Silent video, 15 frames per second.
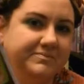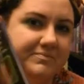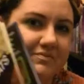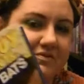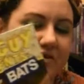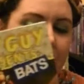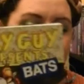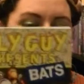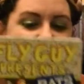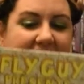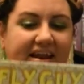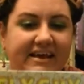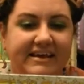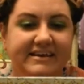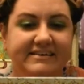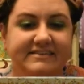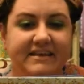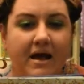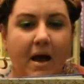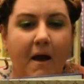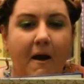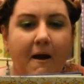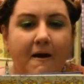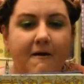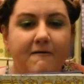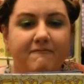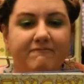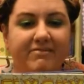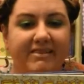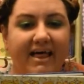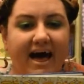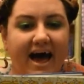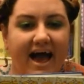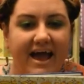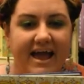So that is Fly